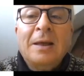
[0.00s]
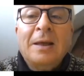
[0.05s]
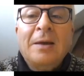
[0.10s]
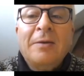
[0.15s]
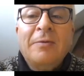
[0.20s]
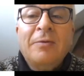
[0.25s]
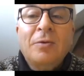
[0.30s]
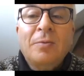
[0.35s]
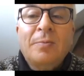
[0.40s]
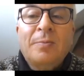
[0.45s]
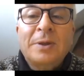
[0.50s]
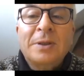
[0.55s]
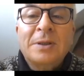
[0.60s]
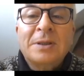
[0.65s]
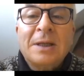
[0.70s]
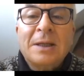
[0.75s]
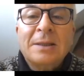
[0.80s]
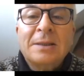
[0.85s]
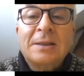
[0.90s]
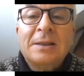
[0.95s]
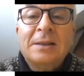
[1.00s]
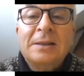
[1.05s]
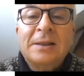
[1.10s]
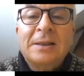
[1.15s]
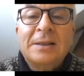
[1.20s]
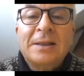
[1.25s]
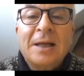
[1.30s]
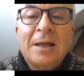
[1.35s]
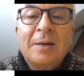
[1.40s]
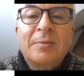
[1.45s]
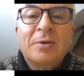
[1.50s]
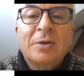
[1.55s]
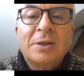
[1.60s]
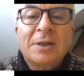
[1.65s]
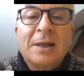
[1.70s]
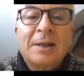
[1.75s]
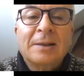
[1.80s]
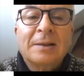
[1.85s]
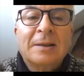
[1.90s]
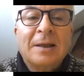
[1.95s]
give you precisely the same
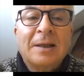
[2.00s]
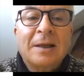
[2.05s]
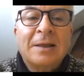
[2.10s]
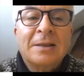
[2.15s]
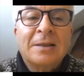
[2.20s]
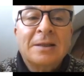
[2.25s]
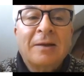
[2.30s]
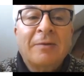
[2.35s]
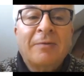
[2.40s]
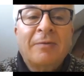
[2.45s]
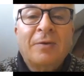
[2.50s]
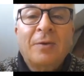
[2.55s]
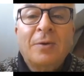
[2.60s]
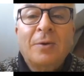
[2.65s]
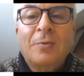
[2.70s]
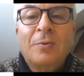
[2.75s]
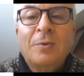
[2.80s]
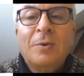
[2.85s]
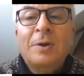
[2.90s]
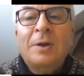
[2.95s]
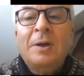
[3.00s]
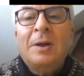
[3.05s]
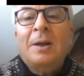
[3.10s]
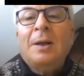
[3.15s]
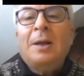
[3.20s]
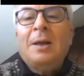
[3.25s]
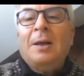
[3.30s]
result as if you would